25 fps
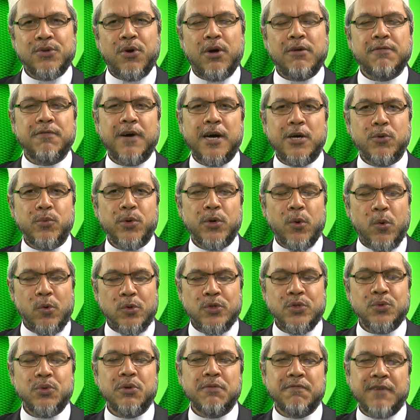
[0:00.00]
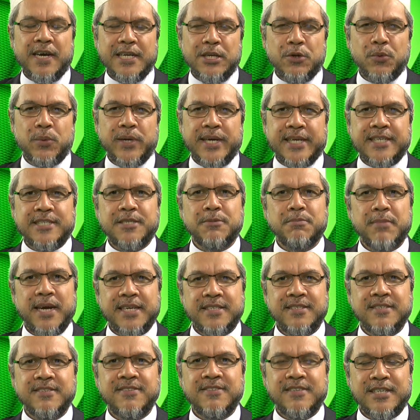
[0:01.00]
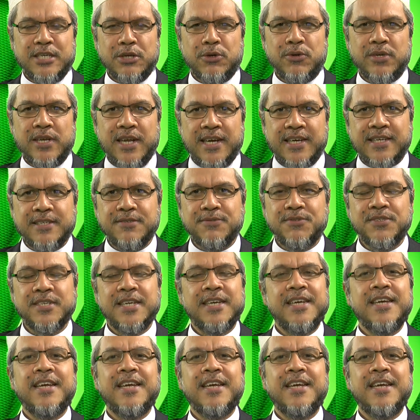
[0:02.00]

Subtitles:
of how we ought to evaluate matters in our lives.